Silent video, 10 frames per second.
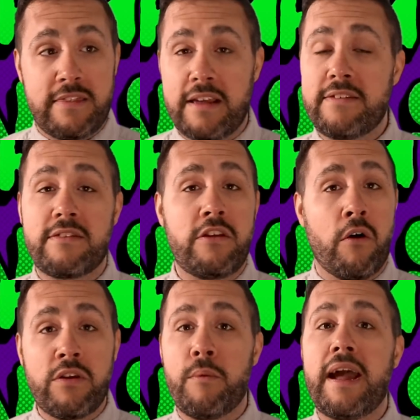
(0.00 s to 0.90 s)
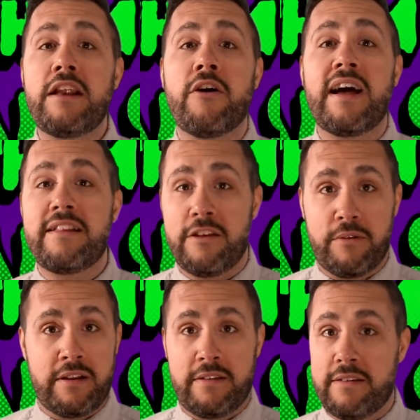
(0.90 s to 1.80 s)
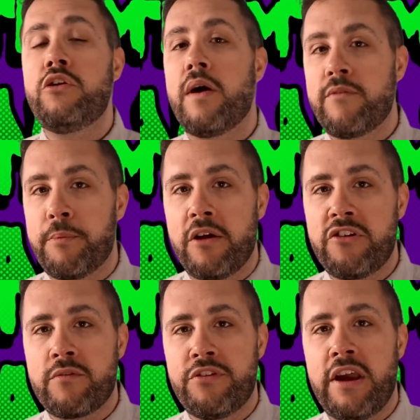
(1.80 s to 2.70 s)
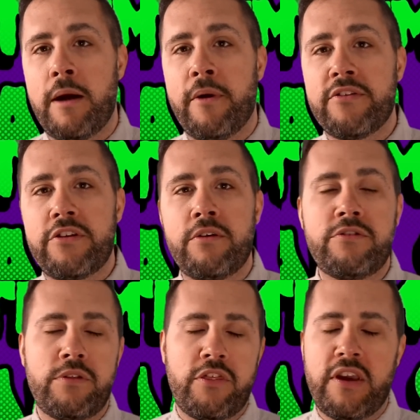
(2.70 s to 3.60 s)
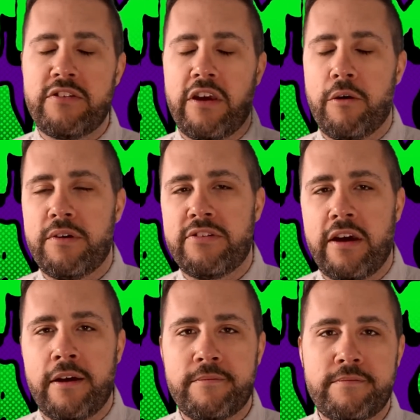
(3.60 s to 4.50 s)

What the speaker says: That's the only way I know how to do it. Do you have a project for the eyeball zone? Do the things I always say.